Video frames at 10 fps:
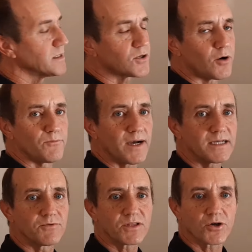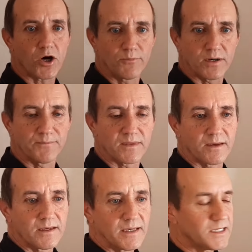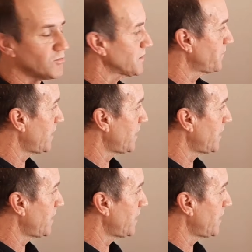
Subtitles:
is combined with copper. It was